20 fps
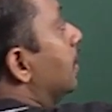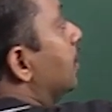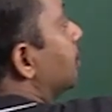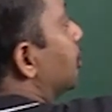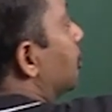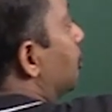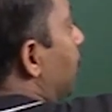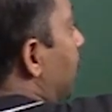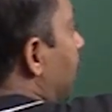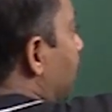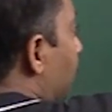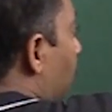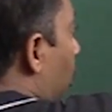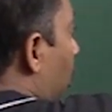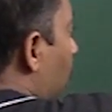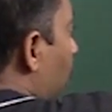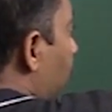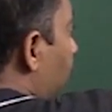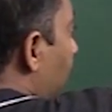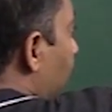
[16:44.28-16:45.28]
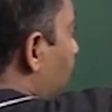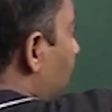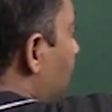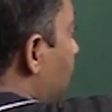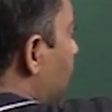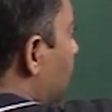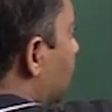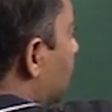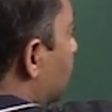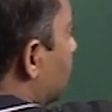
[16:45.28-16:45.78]
So de Broglie
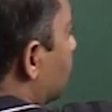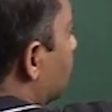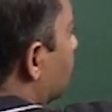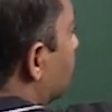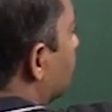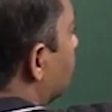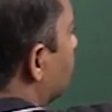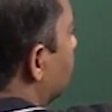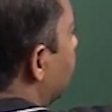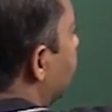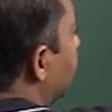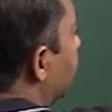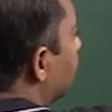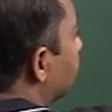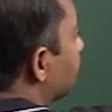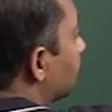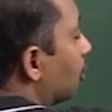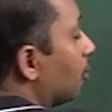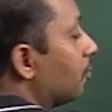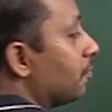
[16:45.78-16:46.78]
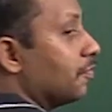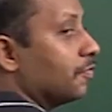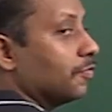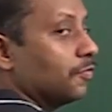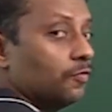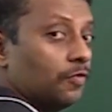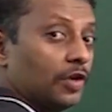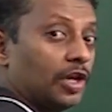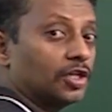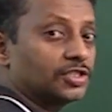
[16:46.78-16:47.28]
wavelength in terms of
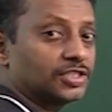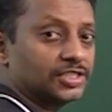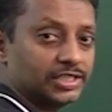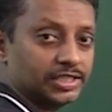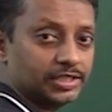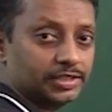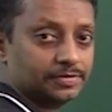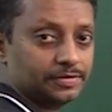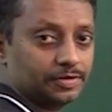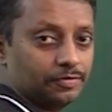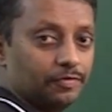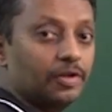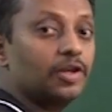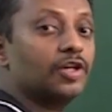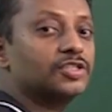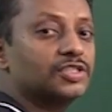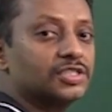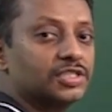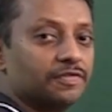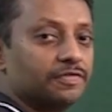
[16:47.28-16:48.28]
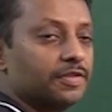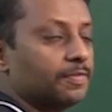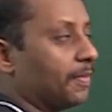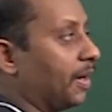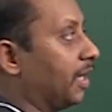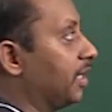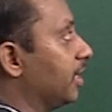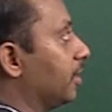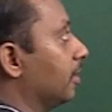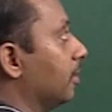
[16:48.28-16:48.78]
velocity, velocity of the
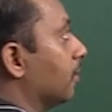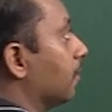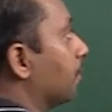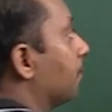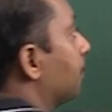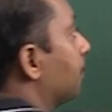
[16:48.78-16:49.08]
particle,